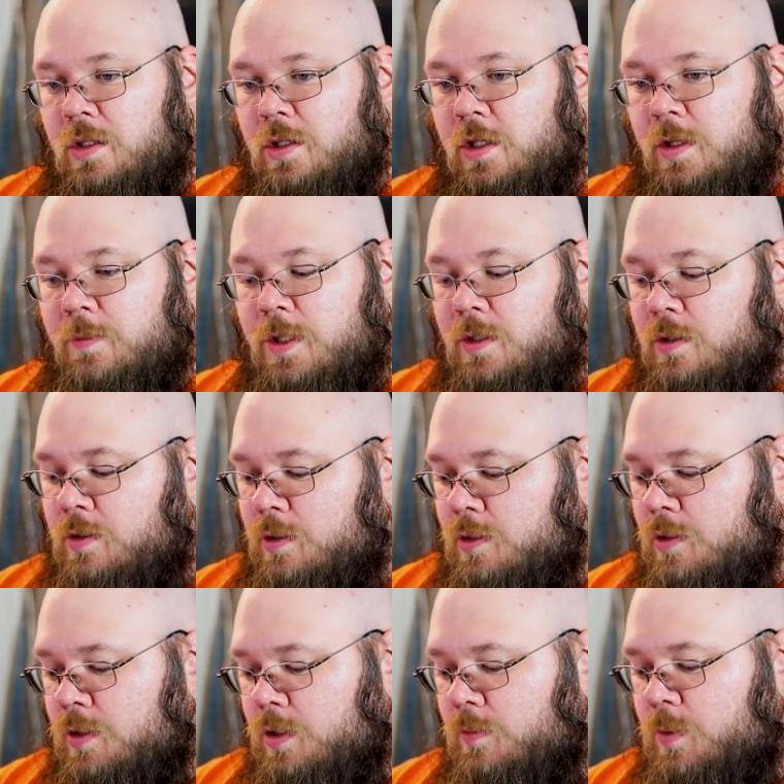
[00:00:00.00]
Keeping
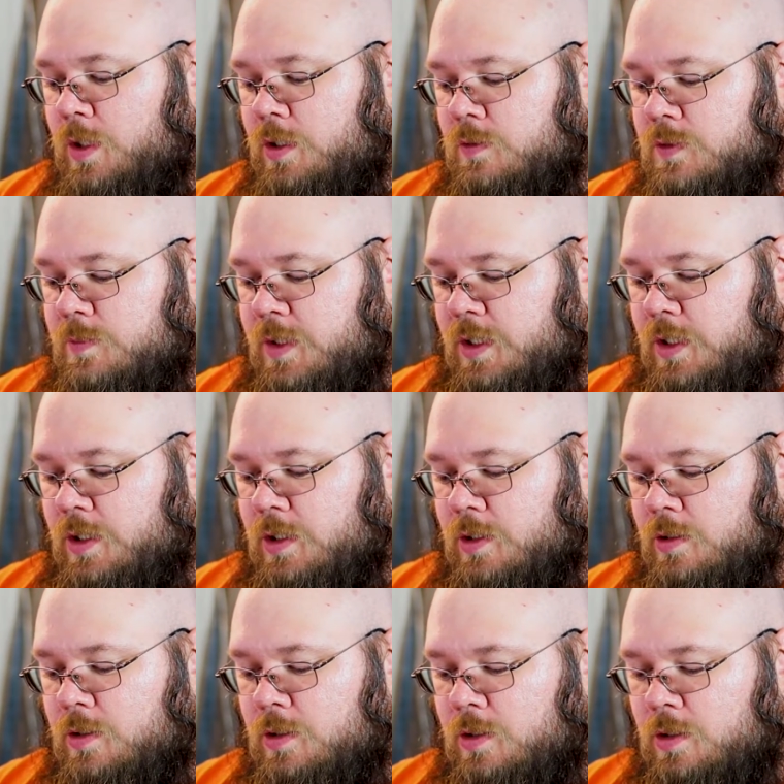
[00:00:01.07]
a Windows
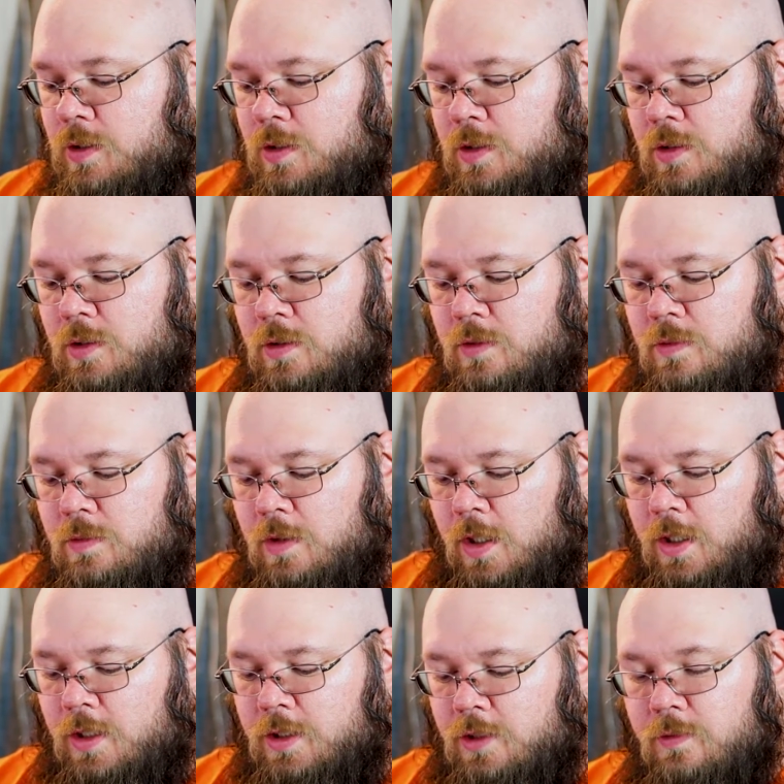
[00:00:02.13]
Media
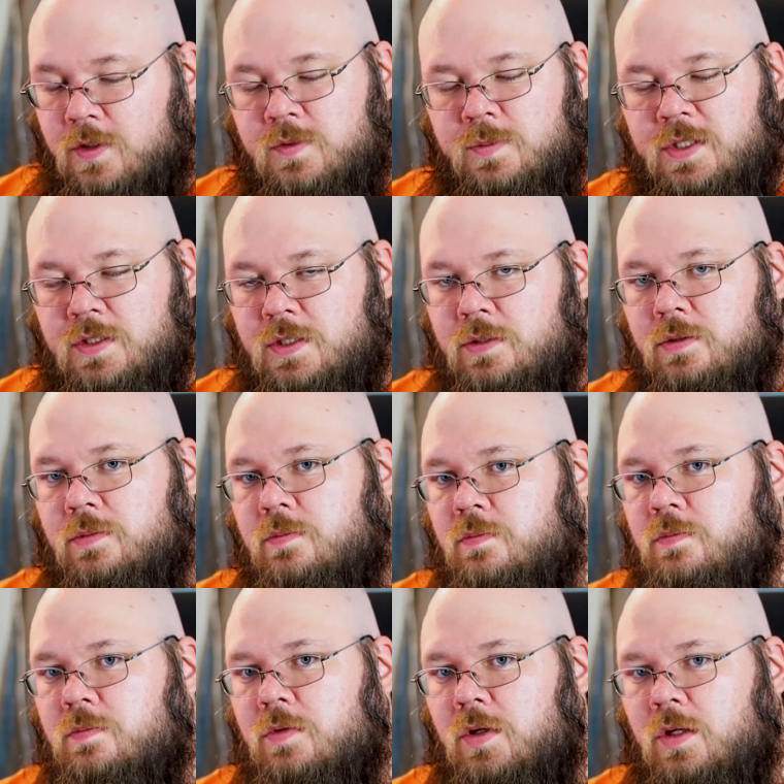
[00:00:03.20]
USB
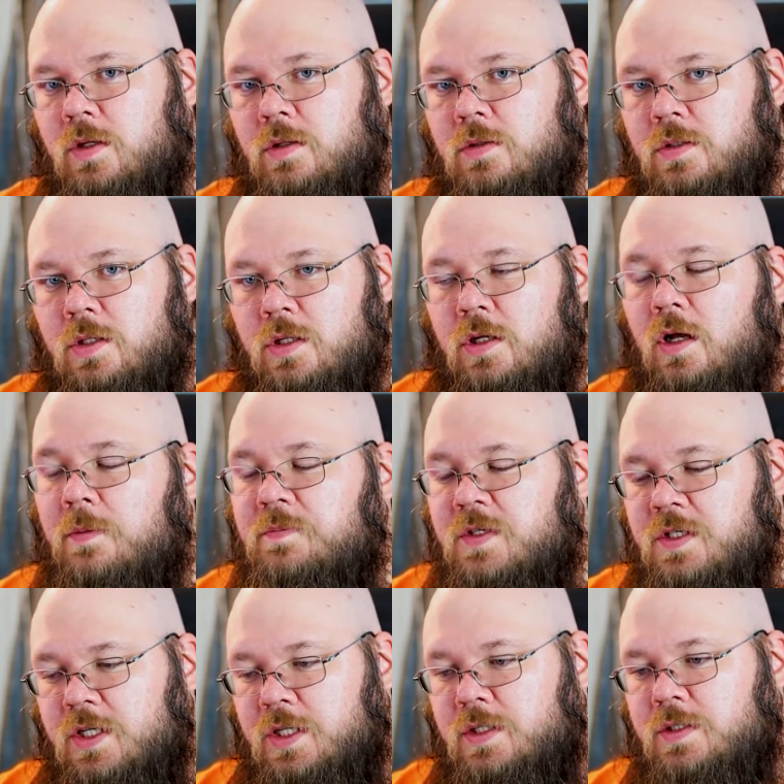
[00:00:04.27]
up to
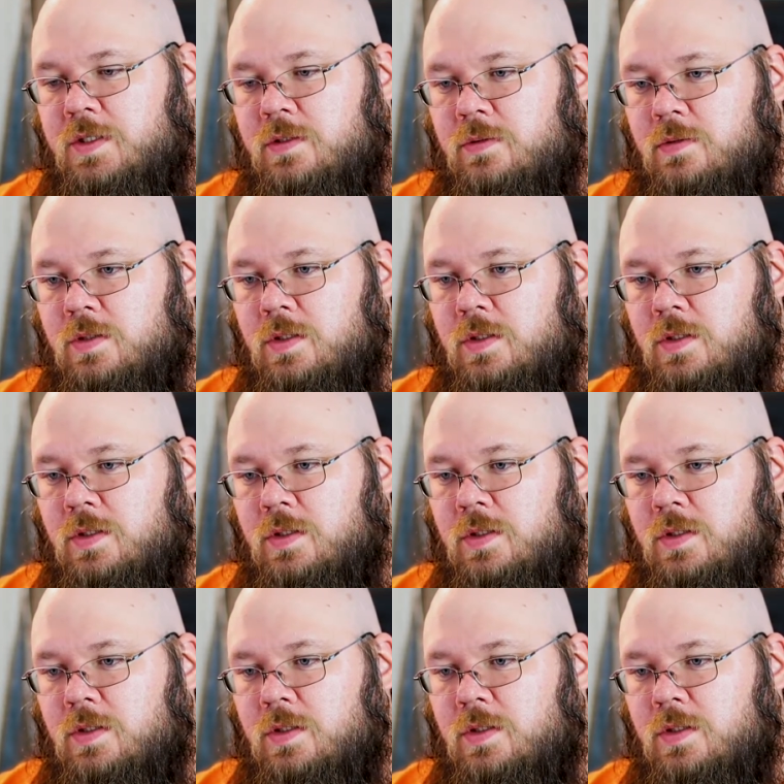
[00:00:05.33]
date,